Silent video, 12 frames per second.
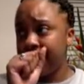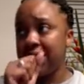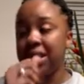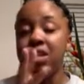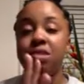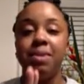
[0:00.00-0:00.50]

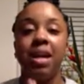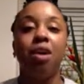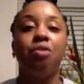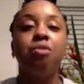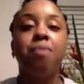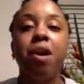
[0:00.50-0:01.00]
a
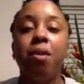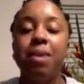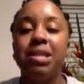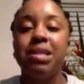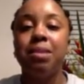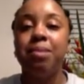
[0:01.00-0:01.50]
group home
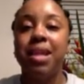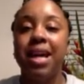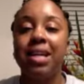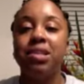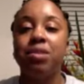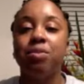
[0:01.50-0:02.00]
is a
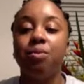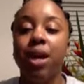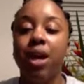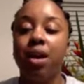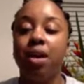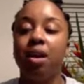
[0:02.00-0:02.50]
place
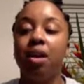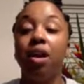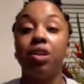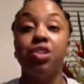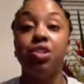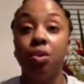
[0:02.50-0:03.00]
where
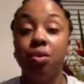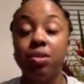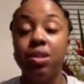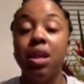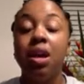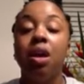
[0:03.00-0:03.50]
adults
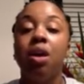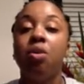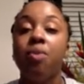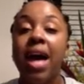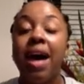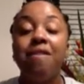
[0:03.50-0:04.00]
who
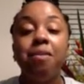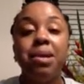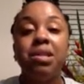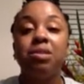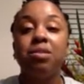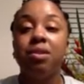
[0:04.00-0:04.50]
have a
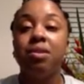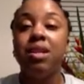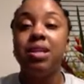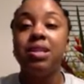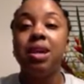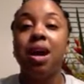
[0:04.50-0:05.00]
mental illness
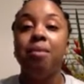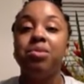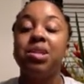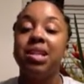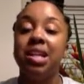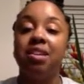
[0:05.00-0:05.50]
come
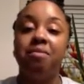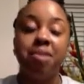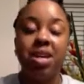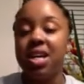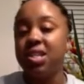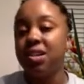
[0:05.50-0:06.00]
to live
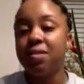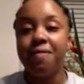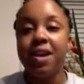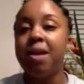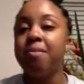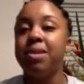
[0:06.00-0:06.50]
because their
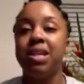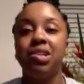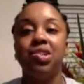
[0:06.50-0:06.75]
families